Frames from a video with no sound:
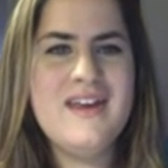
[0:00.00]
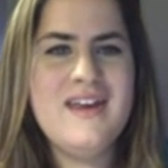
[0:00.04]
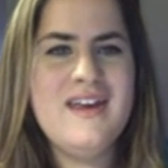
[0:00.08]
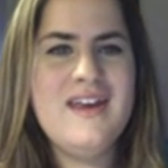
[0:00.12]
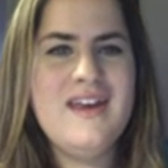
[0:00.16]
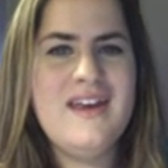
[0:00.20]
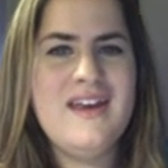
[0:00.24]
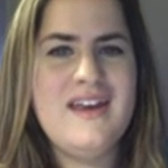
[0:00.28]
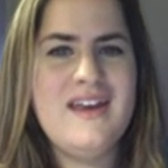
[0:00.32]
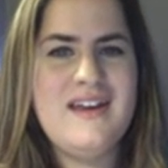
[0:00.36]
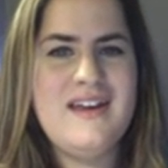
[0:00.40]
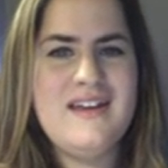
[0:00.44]

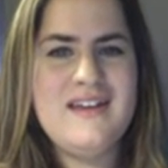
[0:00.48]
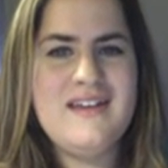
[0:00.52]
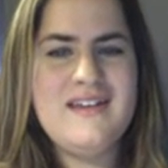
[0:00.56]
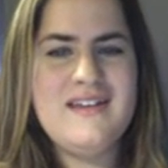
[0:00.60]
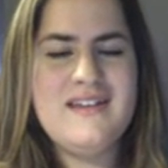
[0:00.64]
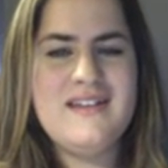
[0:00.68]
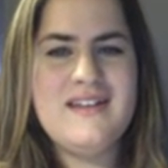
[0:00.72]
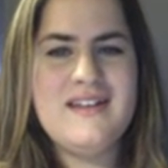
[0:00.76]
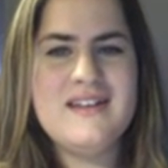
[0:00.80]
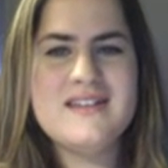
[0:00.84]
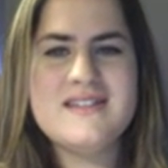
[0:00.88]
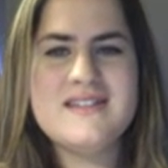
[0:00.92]

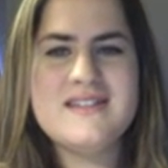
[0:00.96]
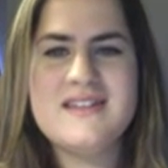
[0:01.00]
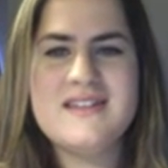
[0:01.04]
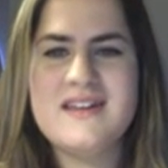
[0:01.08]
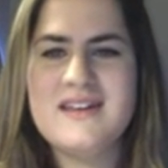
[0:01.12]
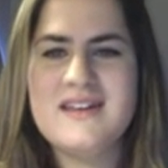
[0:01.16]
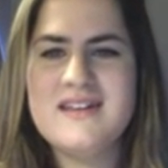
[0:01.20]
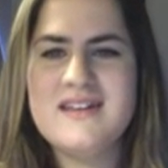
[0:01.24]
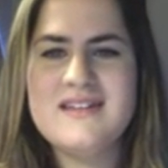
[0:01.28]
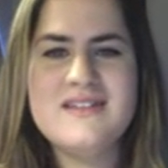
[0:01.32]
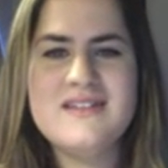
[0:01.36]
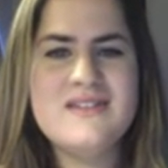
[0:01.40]
And that's how
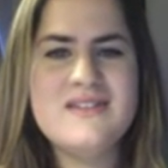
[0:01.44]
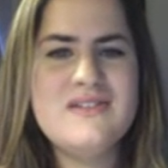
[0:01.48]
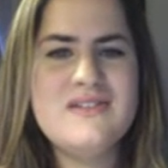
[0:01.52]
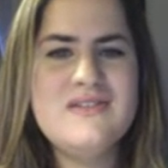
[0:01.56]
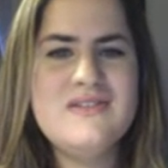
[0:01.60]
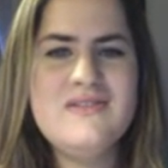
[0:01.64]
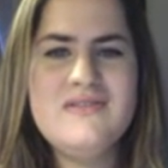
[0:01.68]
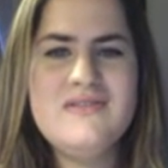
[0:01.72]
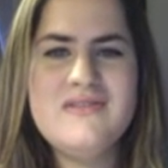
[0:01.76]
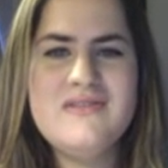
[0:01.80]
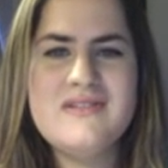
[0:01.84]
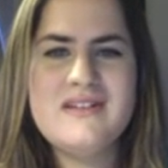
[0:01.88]
you
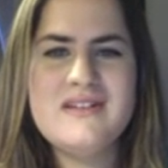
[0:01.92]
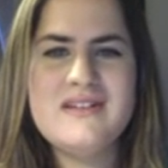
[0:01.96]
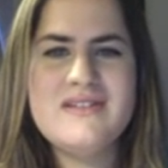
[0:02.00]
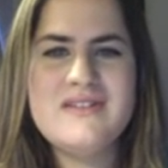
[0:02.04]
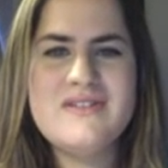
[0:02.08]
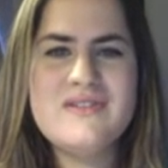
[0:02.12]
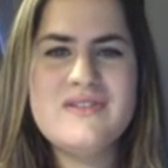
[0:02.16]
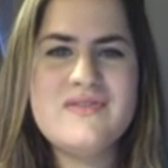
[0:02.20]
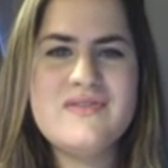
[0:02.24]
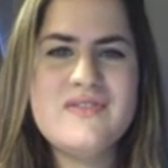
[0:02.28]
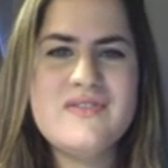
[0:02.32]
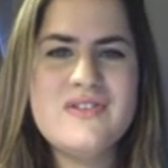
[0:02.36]
do
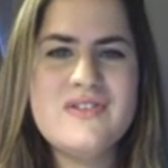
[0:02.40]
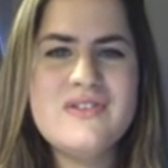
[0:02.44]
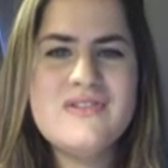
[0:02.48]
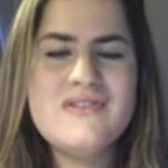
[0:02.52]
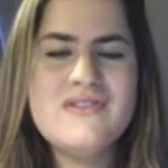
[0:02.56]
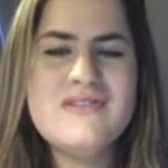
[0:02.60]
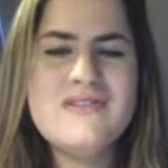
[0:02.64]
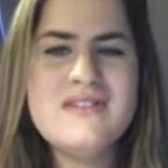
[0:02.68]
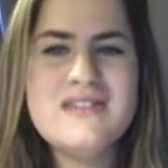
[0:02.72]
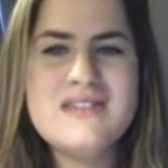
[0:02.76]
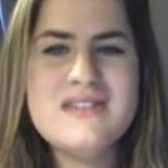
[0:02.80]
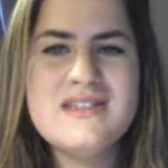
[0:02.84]

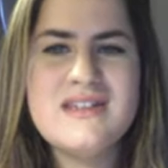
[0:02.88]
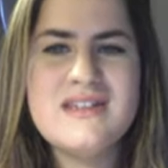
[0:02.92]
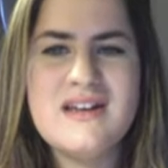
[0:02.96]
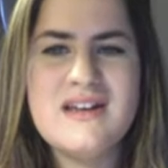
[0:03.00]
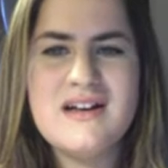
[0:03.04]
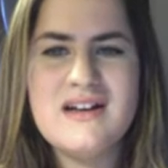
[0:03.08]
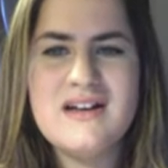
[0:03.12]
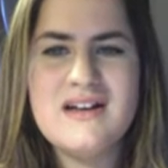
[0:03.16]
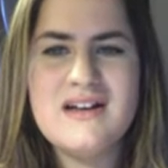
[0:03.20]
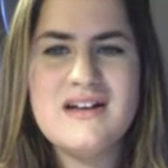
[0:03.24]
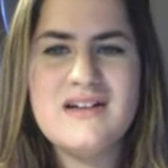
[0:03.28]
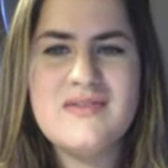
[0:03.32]
intervals
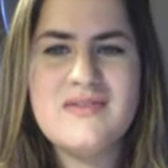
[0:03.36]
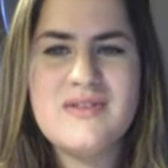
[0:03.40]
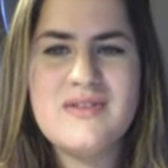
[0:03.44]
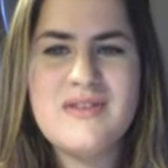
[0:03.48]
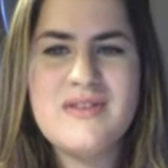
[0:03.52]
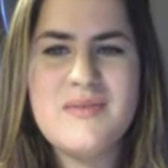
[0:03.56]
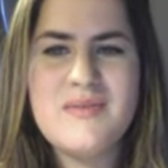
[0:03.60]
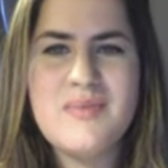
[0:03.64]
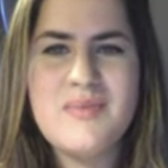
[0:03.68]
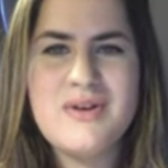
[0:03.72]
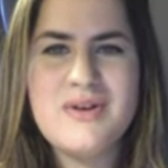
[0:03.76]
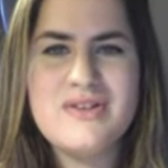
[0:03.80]
with
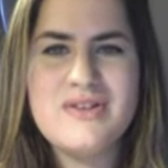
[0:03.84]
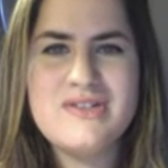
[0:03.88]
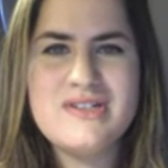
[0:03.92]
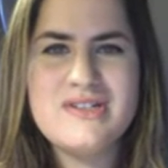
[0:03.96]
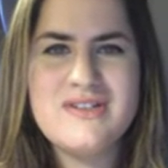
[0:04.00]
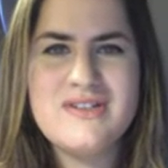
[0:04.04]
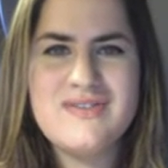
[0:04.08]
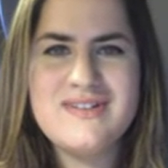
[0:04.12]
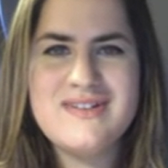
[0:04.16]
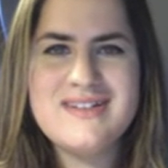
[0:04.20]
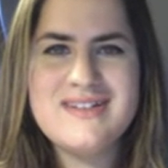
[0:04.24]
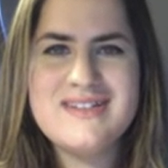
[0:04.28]
a bunch of
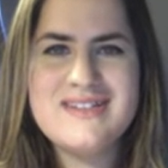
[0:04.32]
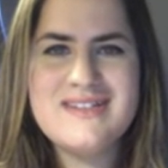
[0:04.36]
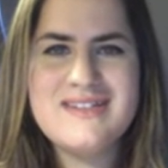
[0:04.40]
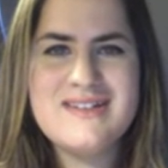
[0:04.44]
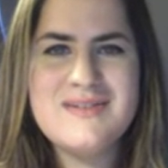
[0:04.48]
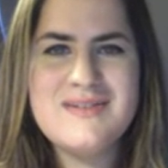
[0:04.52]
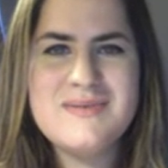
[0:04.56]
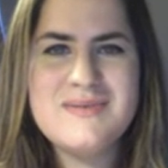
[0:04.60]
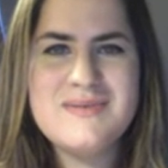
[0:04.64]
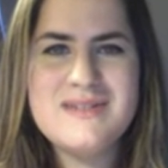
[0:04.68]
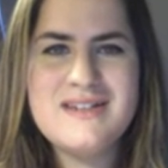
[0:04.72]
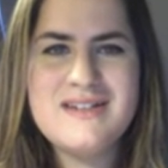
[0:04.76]
different
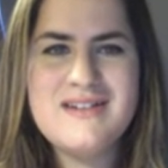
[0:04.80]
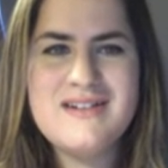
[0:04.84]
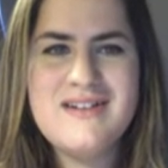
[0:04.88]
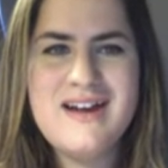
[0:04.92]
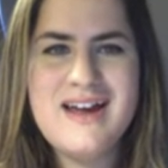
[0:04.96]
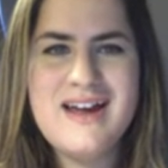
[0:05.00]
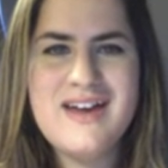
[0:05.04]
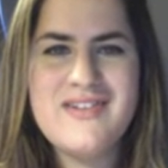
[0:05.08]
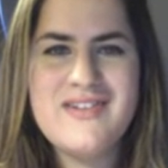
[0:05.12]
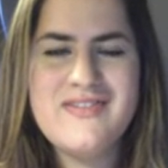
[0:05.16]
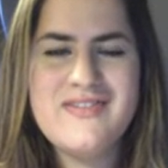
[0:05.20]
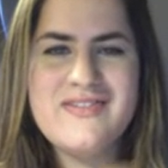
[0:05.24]
slopes on a
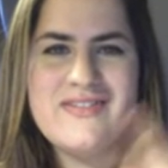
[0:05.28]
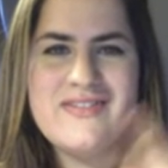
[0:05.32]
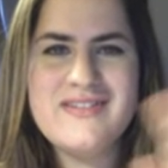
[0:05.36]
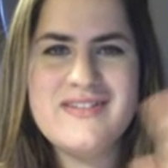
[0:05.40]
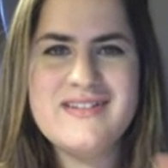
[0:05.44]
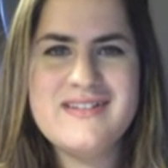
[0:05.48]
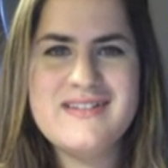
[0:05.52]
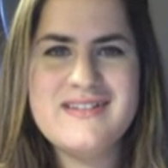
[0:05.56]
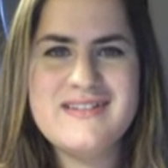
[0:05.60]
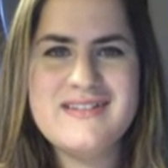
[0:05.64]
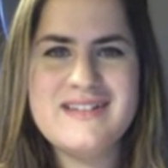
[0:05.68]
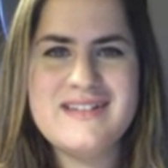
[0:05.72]
graph.
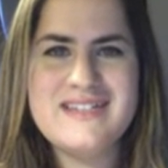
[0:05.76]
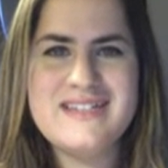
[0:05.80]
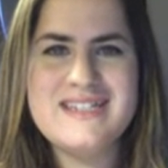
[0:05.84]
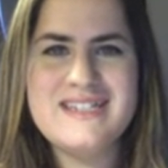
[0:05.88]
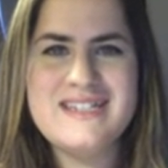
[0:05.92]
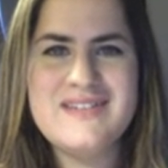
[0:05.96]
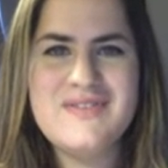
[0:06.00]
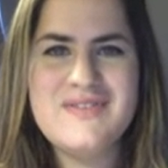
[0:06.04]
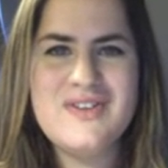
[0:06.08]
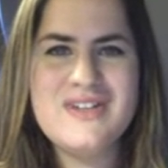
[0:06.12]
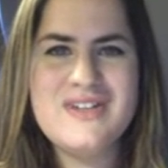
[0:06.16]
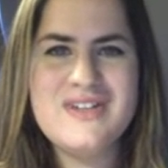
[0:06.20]
Let's see
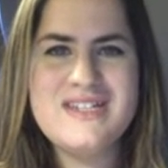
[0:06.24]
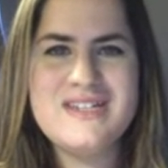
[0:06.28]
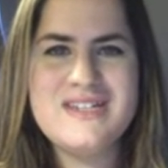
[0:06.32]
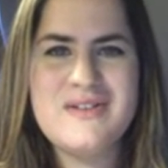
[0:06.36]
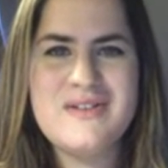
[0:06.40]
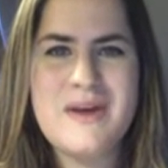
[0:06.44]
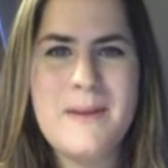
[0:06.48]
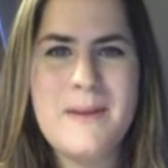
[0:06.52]
if you could do it.